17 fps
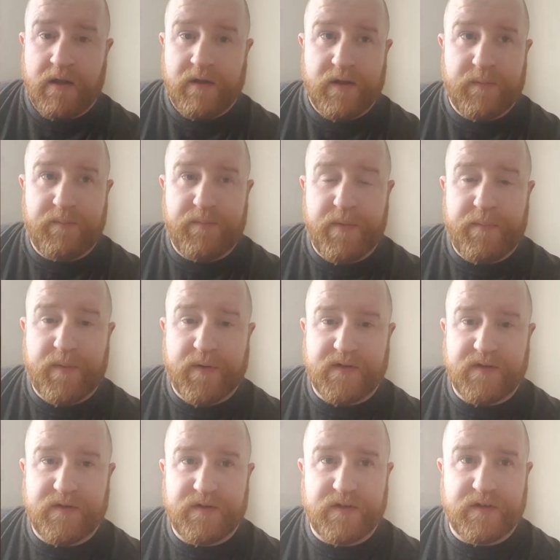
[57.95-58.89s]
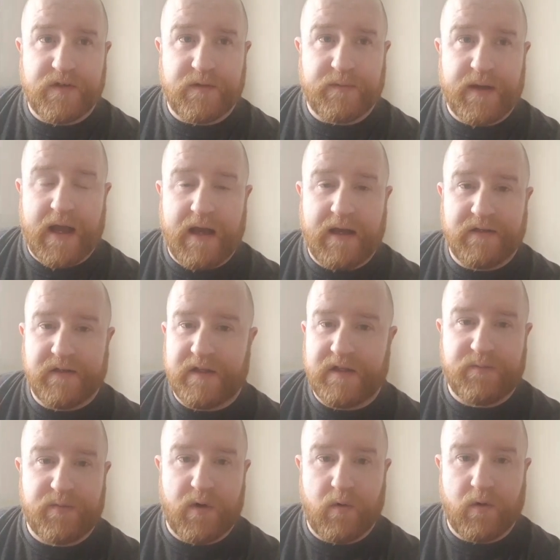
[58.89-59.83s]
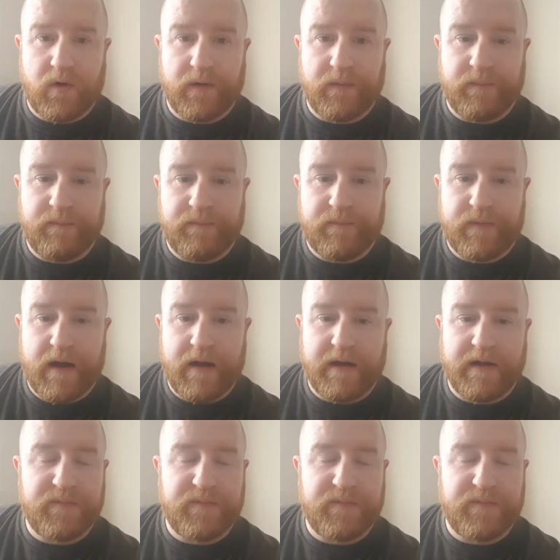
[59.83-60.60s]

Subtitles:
The prison system, guys, is broken, right?